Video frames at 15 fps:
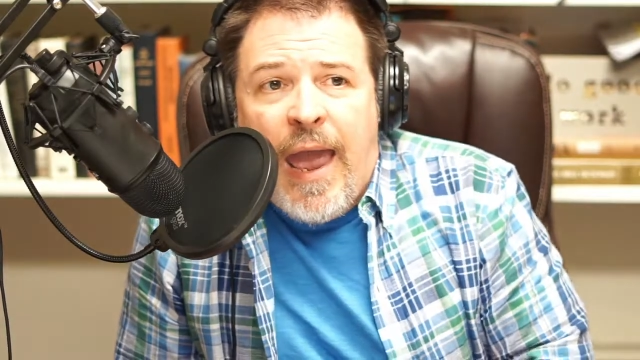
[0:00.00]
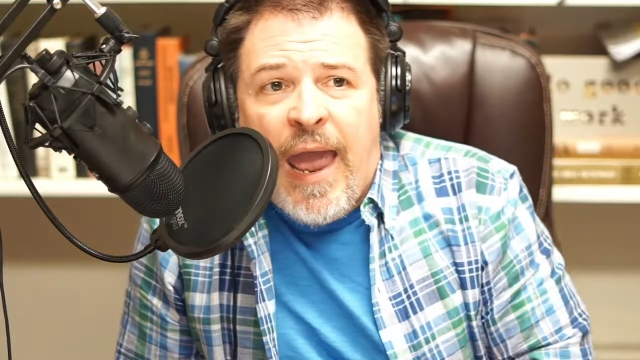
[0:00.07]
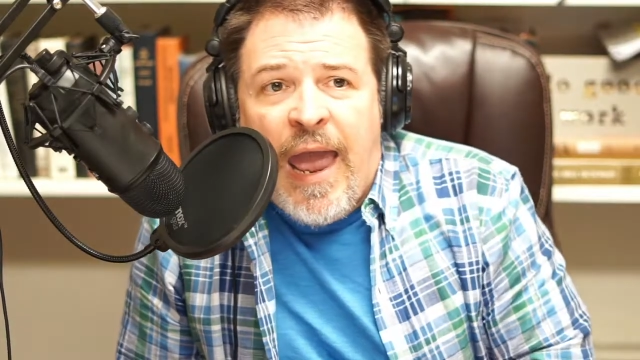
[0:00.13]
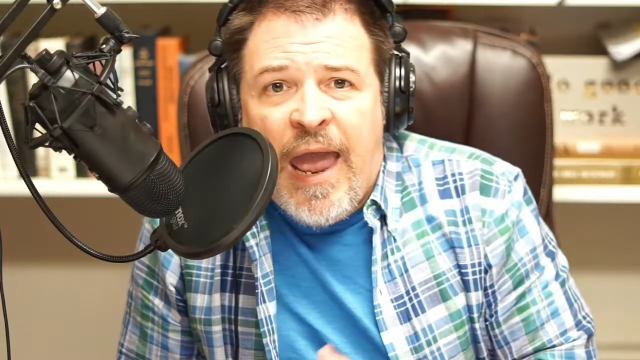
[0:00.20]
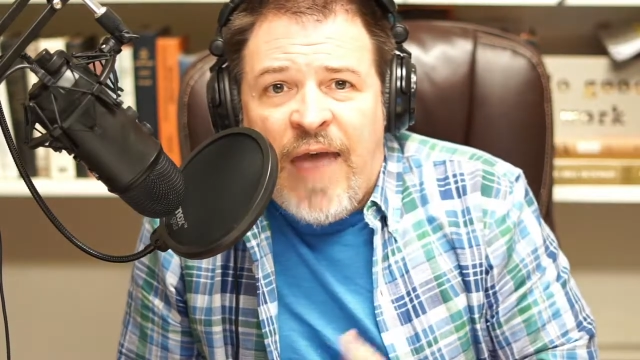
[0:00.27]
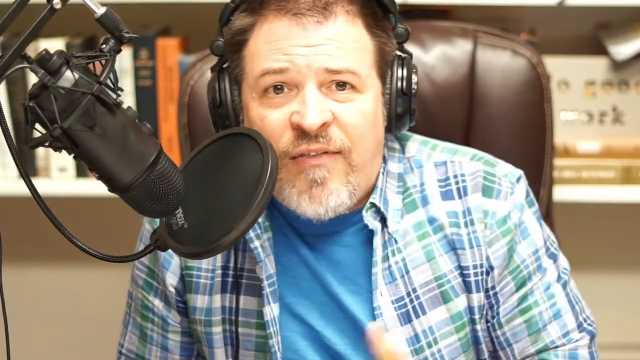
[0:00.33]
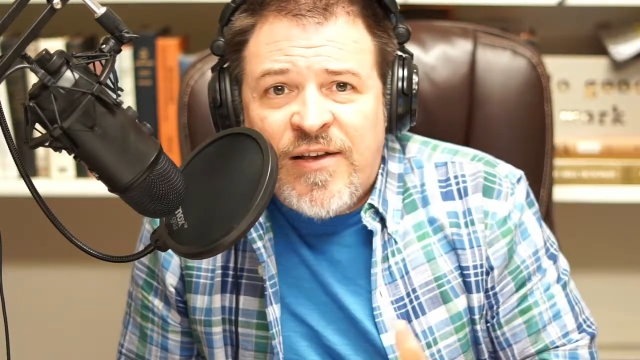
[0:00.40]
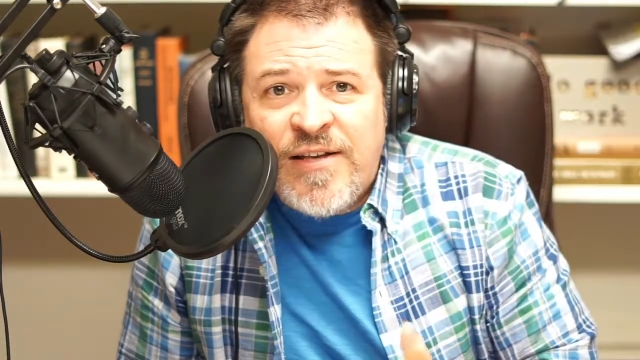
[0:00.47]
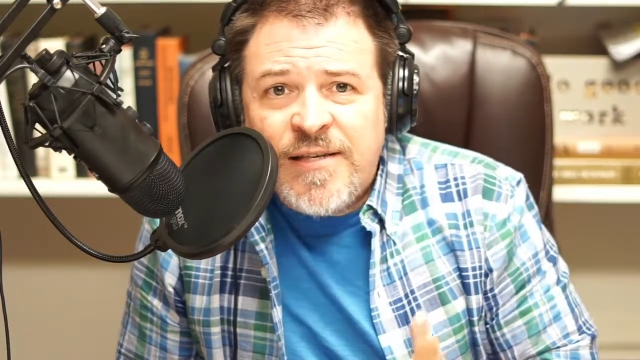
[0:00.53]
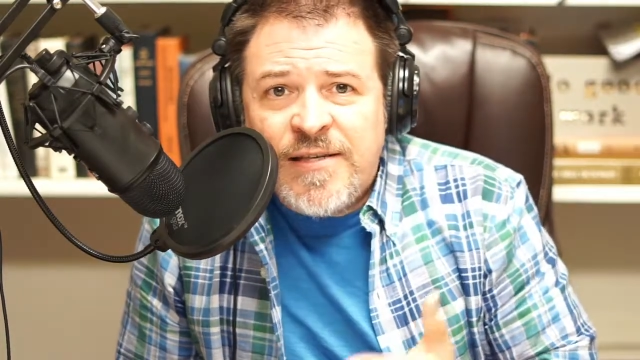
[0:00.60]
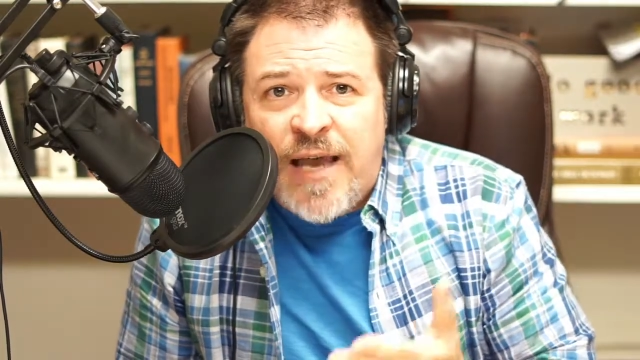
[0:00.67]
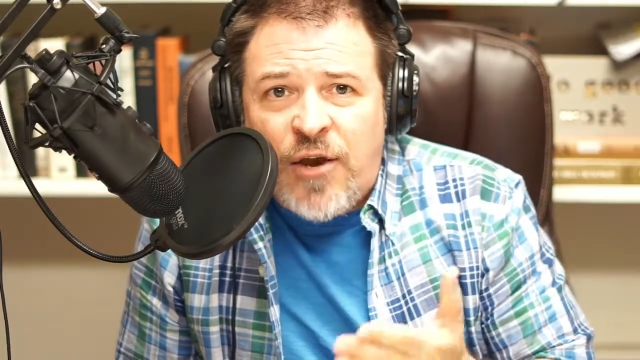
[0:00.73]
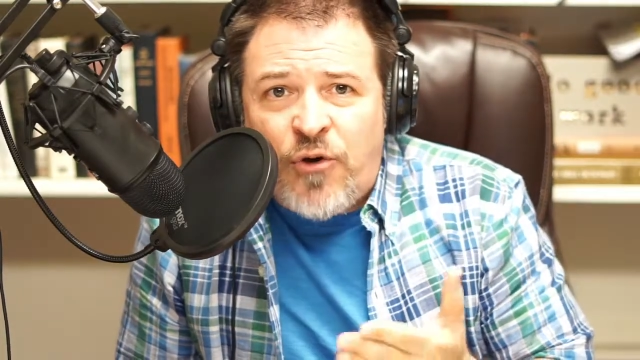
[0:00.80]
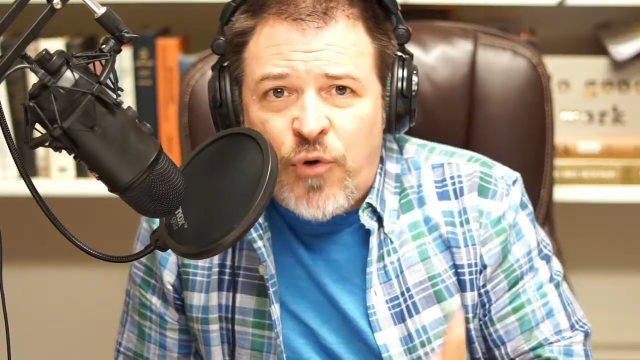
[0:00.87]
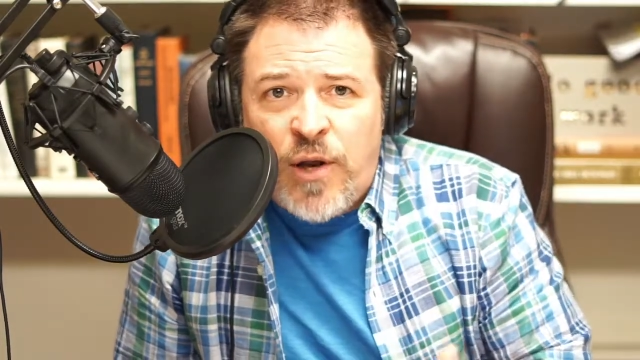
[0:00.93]
And this is
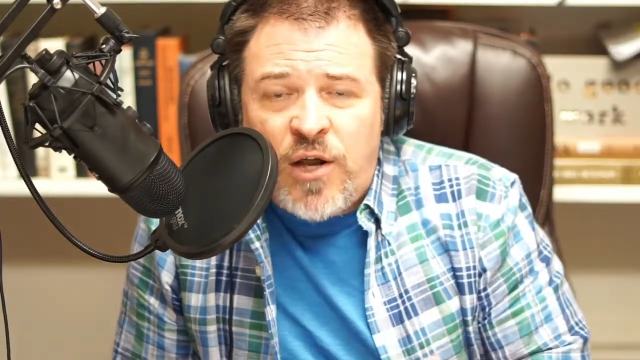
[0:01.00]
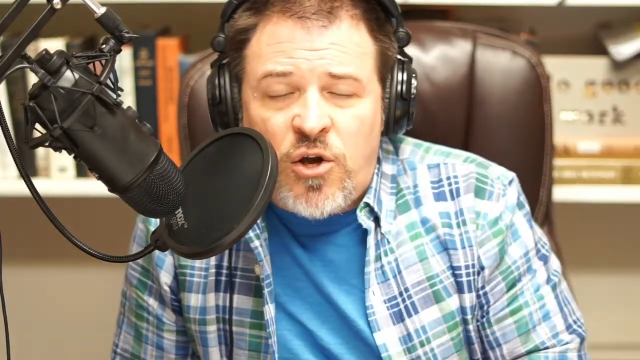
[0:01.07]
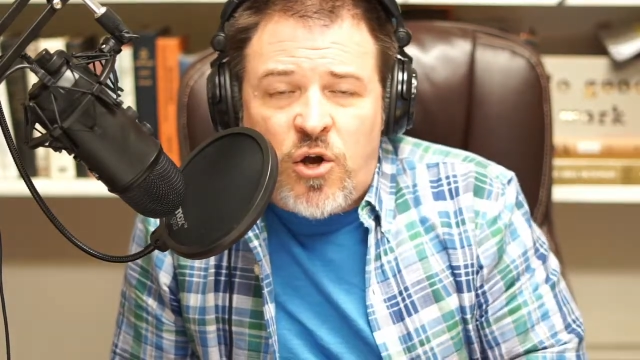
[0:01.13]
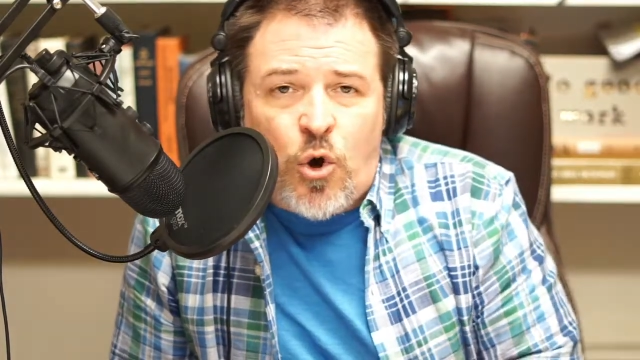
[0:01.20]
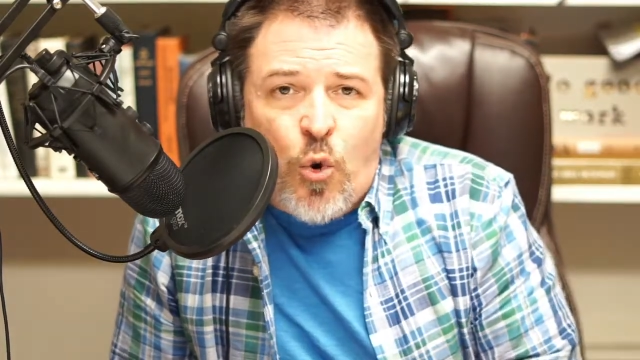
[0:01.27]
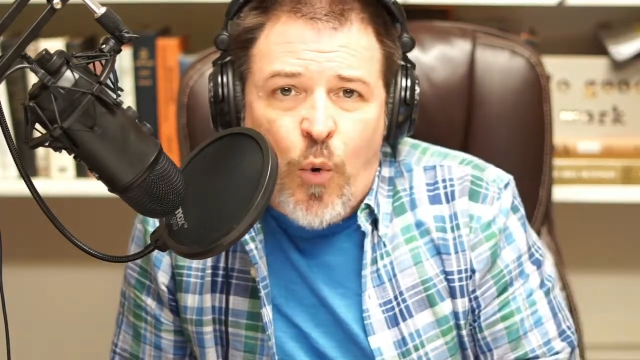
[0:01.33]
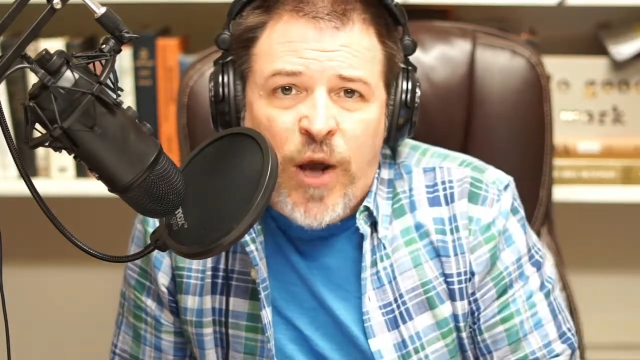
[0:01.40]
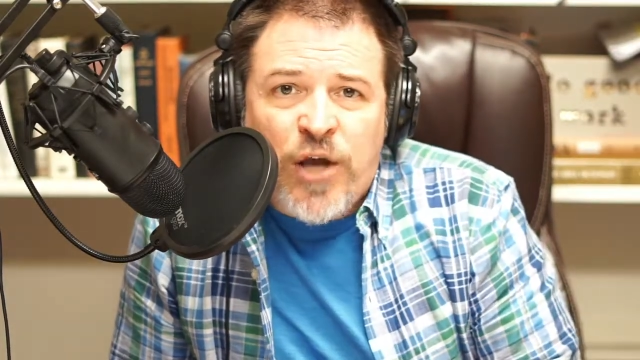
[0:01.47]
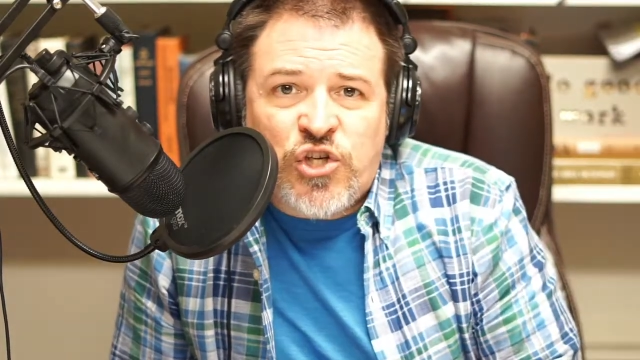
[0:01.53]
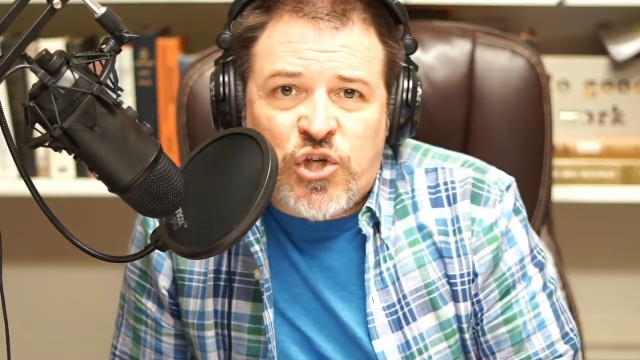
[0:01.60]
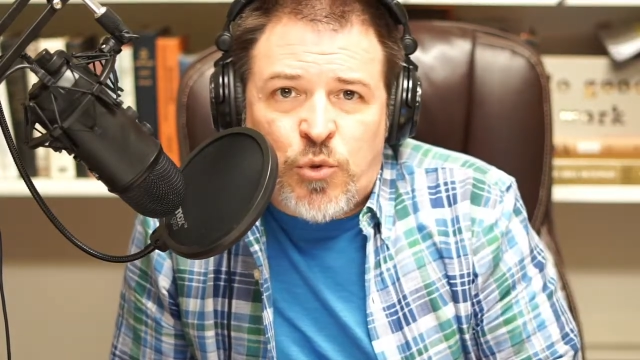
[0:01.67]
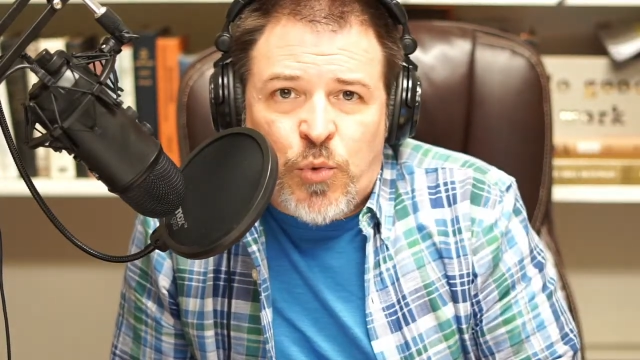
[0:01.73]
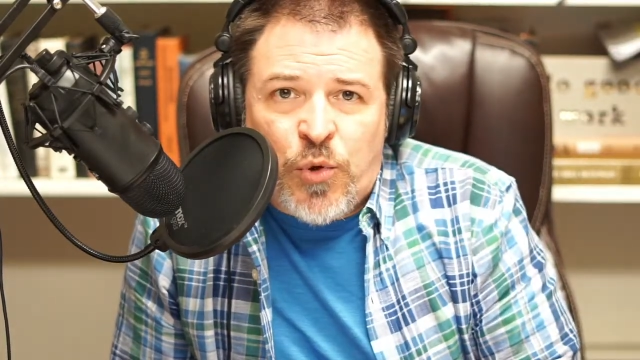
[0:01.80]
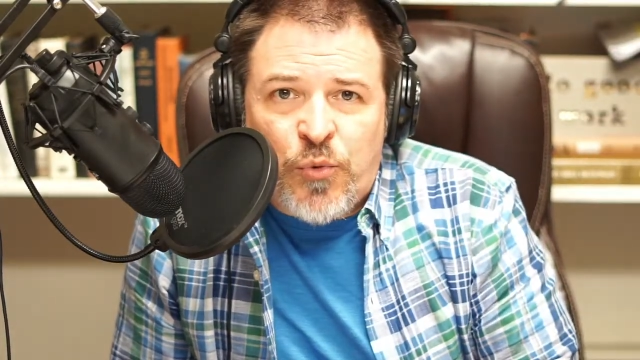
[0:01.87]
a critical question